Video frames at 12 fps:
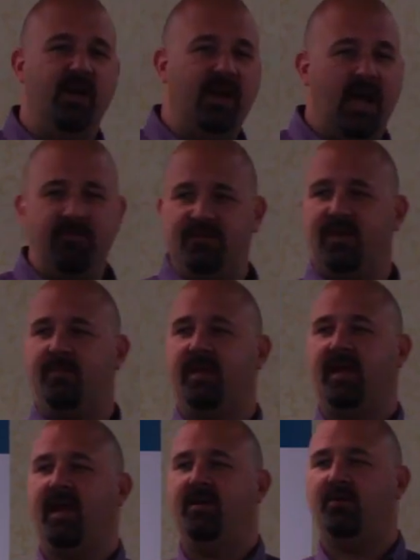And every time
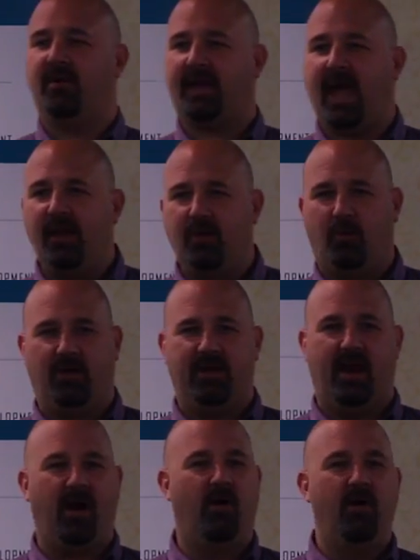they enter a category
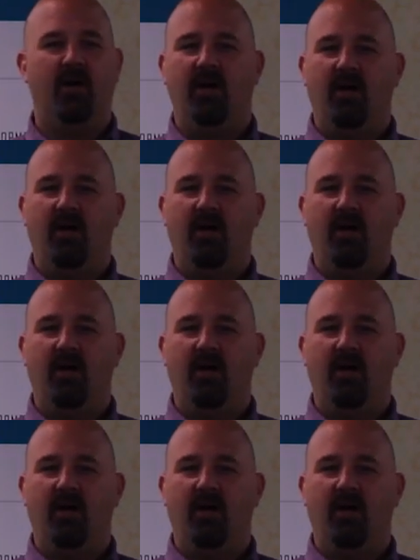now,